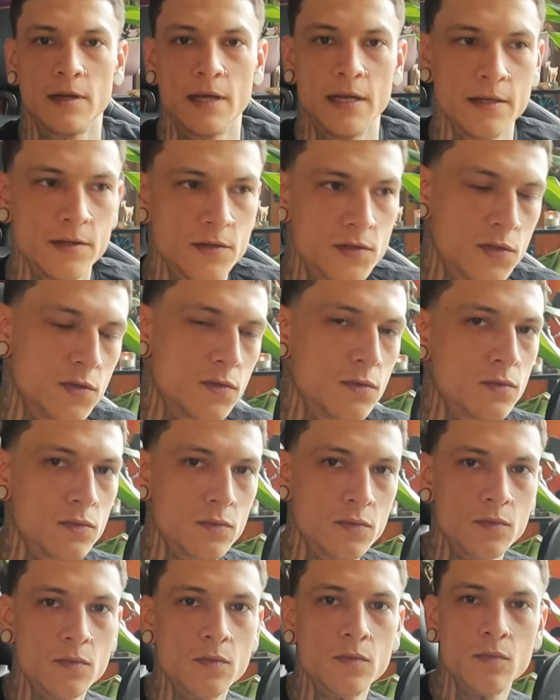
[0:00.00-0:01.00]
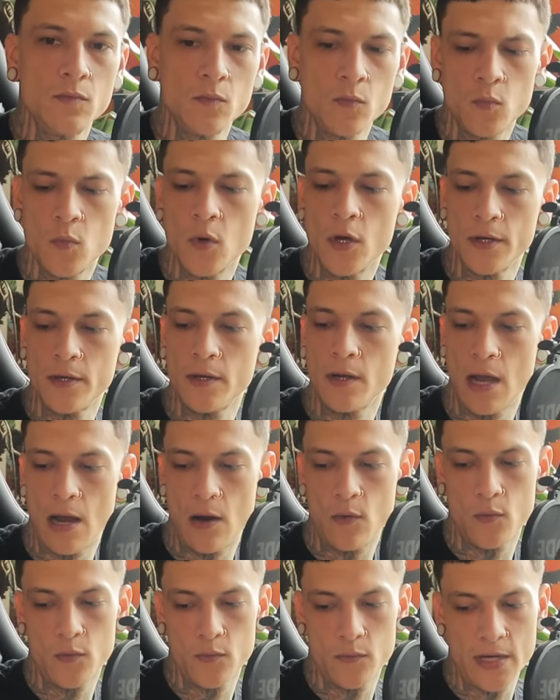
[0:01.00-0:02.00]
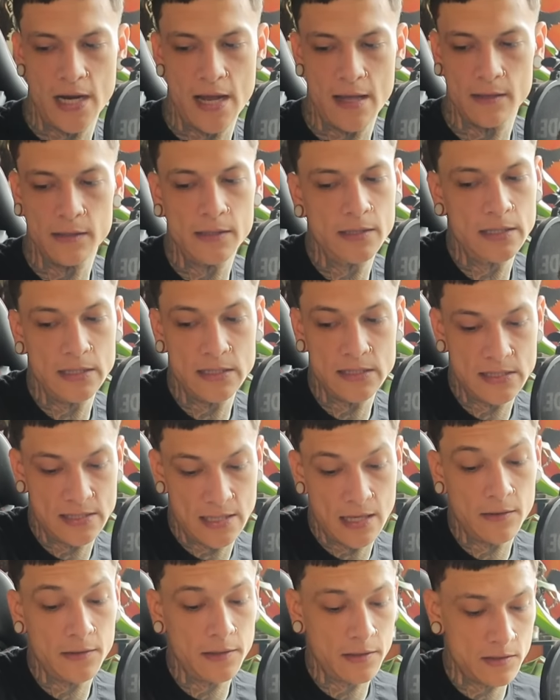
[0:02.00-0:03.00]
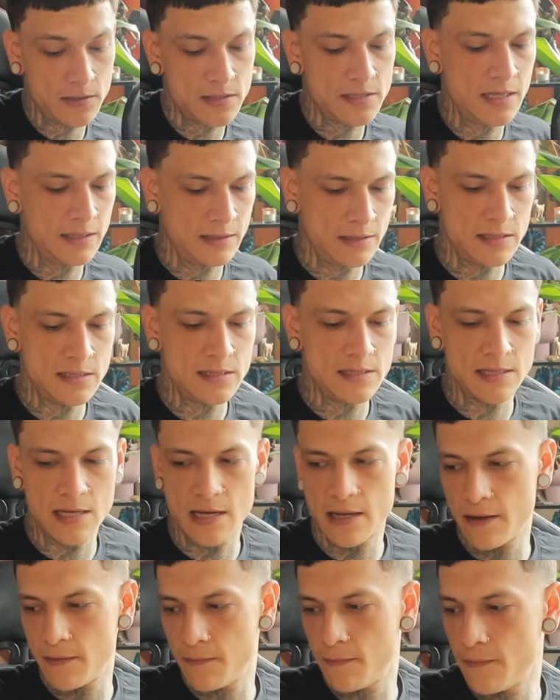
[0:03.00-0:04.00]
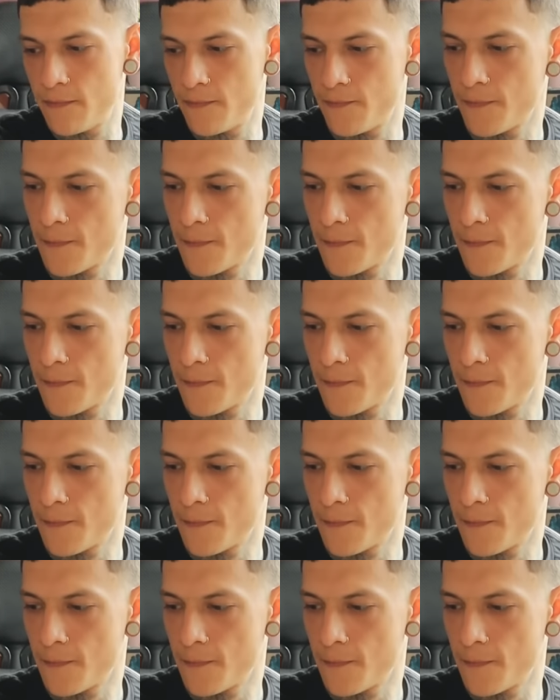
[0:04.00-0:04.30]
into what our reality is telling us at this time.